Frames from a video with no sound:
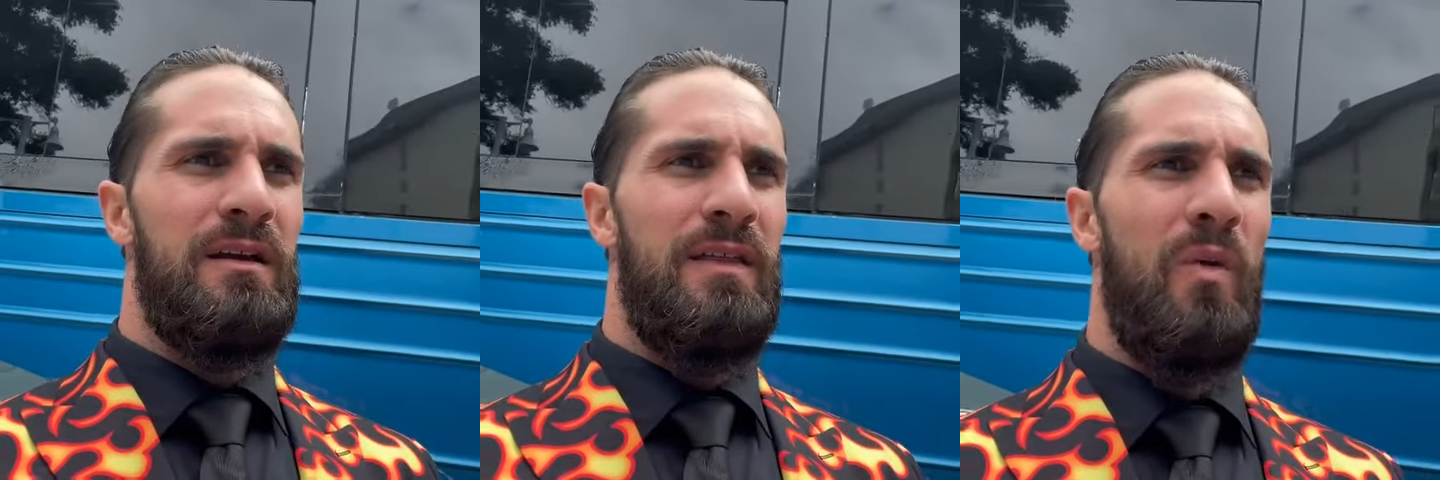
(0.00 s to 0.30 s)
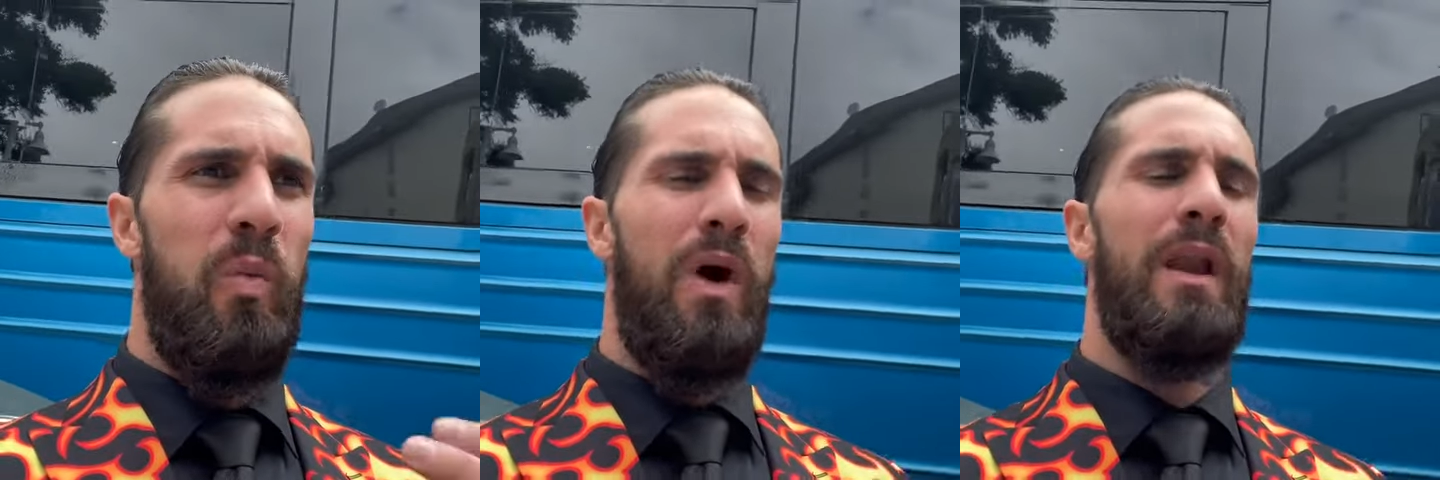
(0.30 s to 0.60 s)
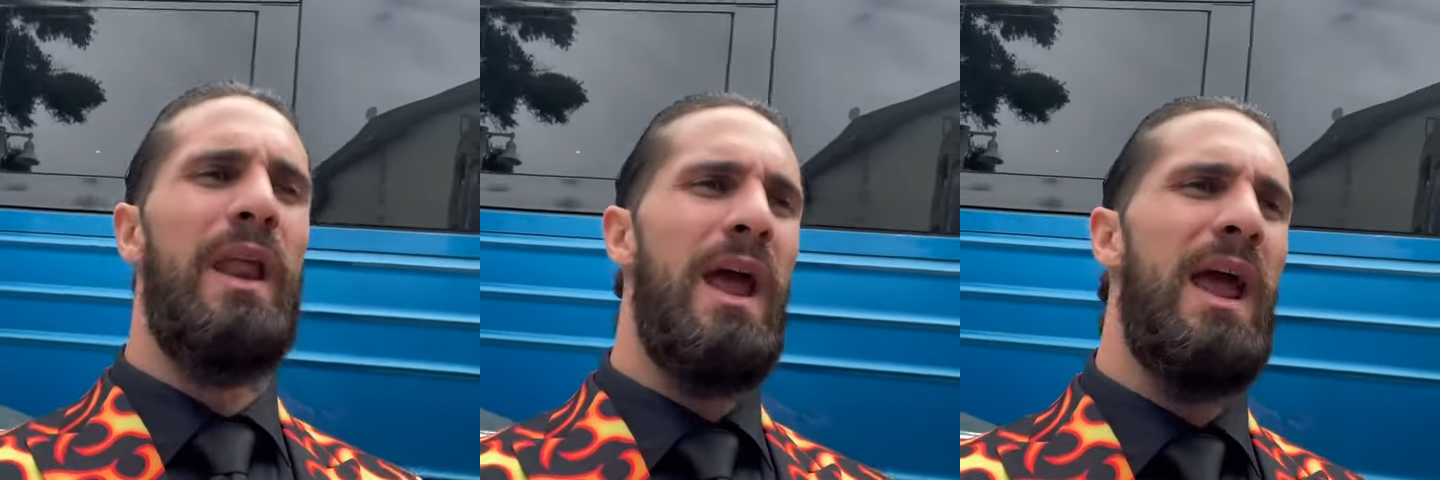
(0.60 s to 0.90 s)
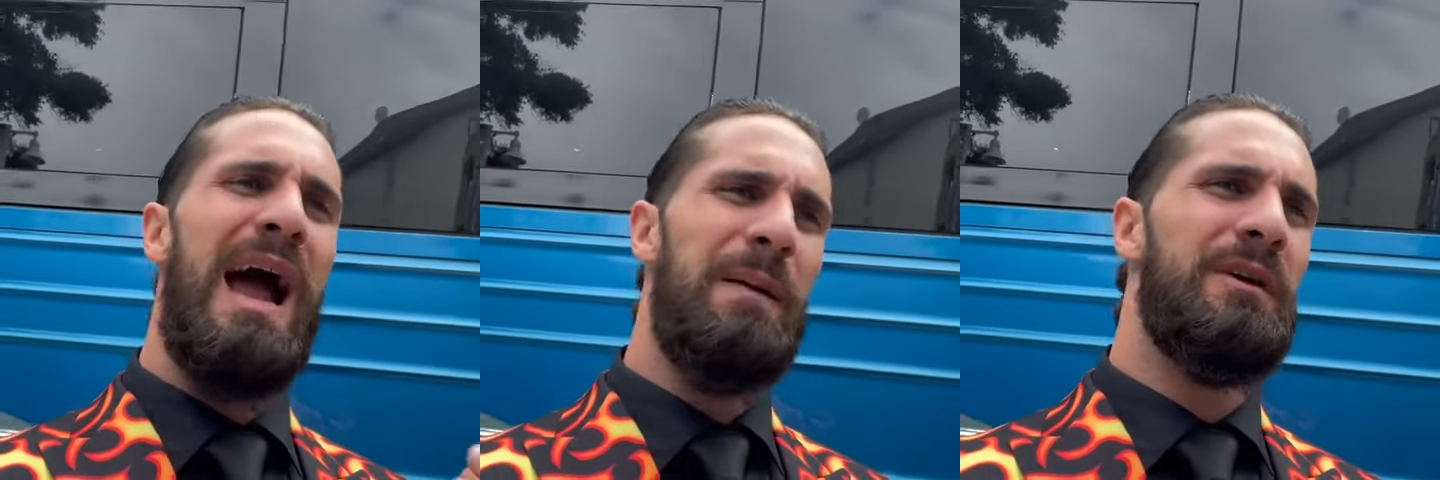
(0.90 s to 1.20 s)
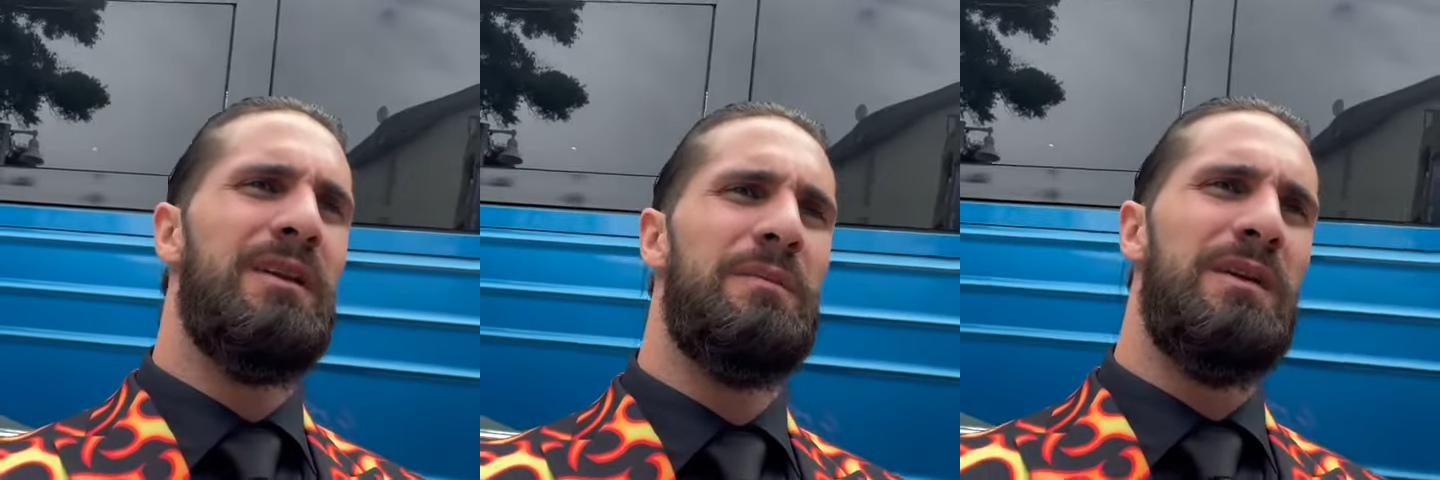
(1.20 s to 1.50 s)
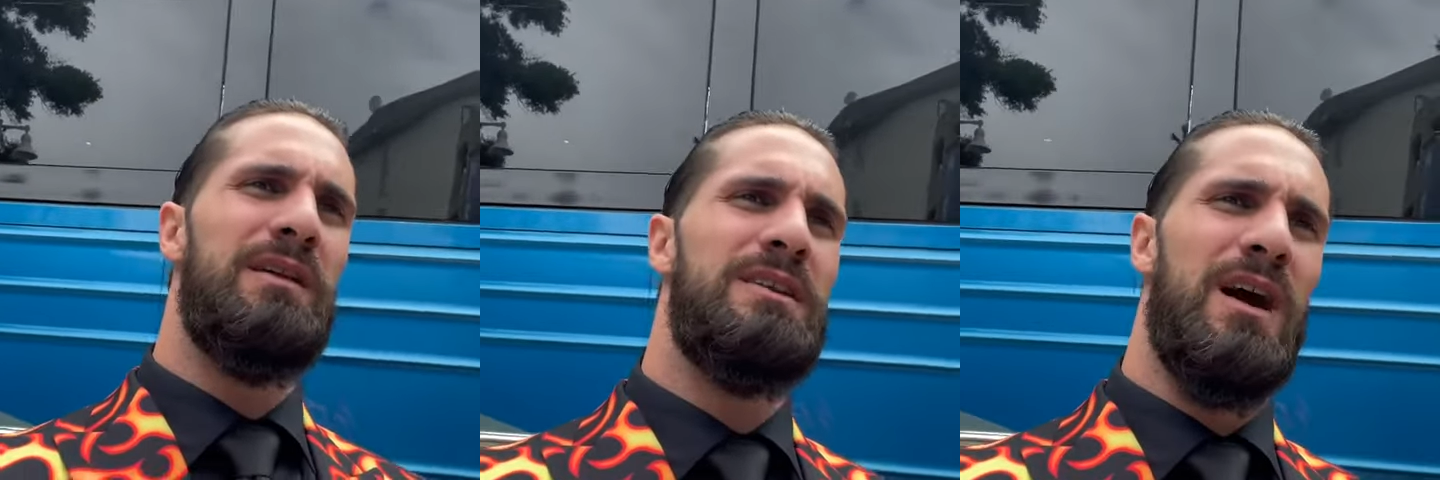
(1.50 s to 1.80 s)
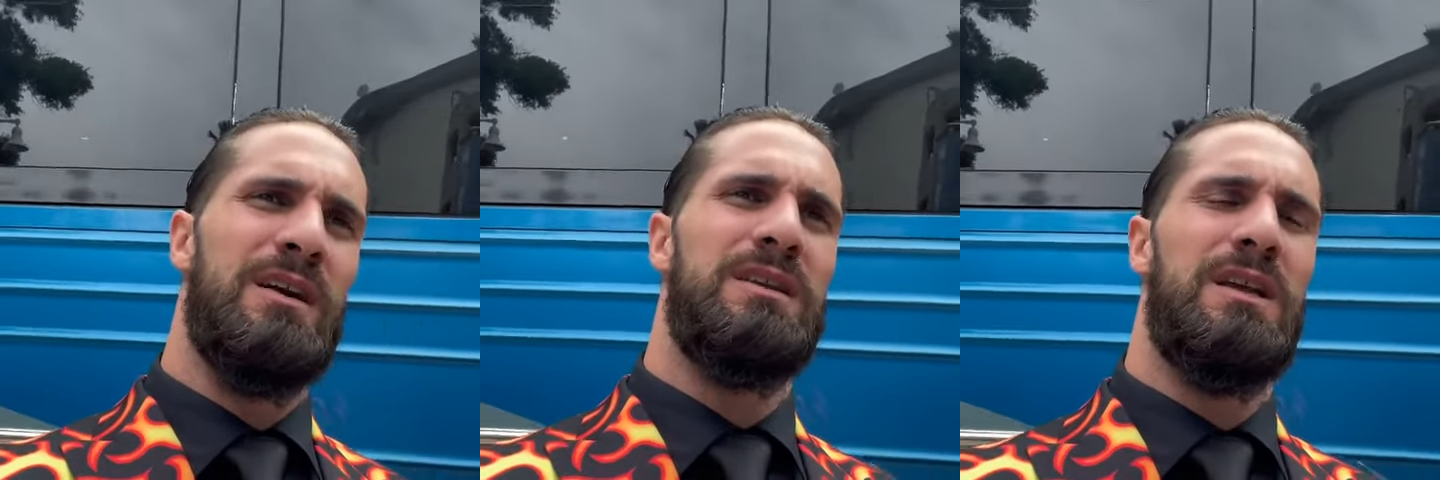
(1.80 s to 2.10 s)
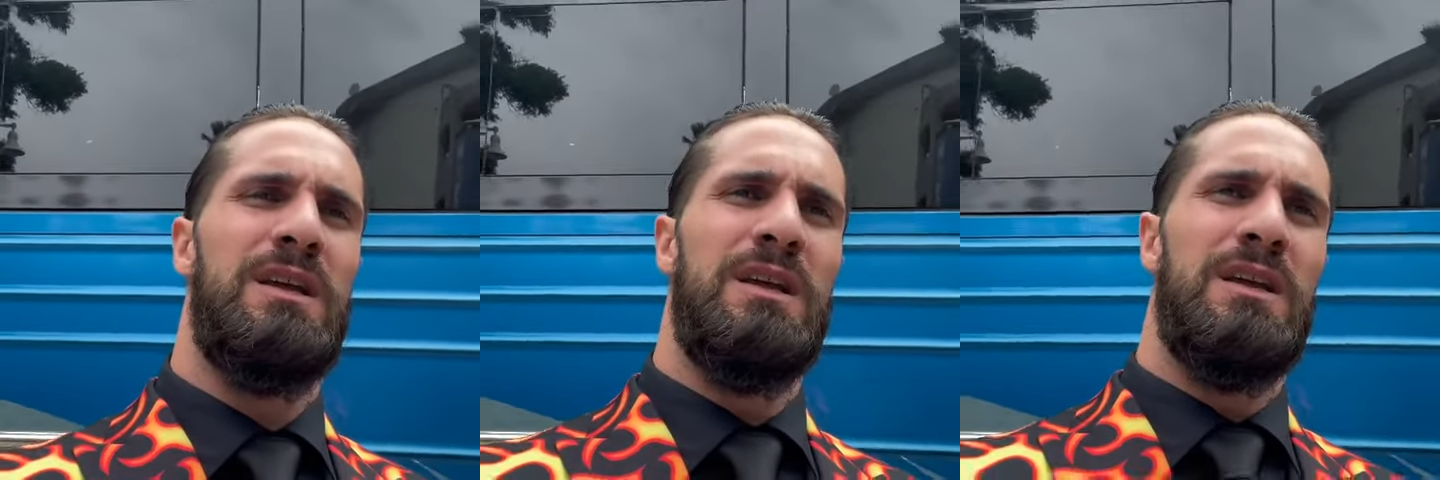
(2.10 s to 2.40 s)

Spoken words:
that one day I'm going to be inducted